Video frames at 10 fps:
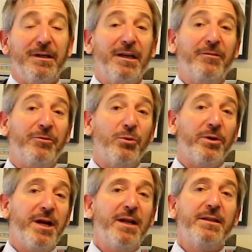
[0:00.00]
If you were
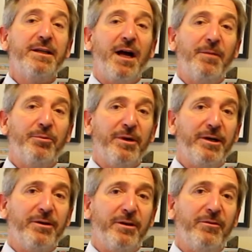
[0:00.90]
not the
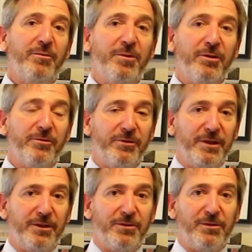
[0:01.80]
operator of the motor
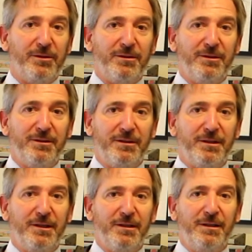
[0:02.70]
vehicle
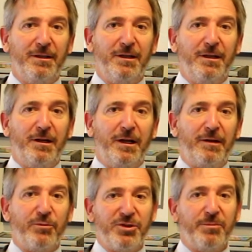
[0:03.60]
and
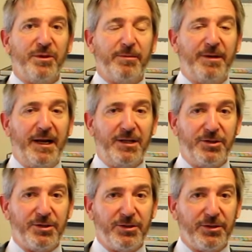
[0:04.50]
were simply a
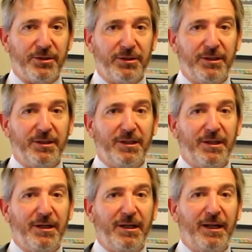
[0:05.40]
passenger,
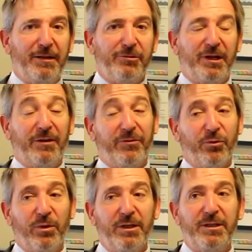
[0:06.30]
if you're
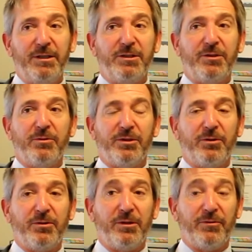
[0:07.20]
willing to do a
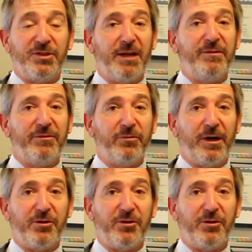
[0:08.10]
total of 74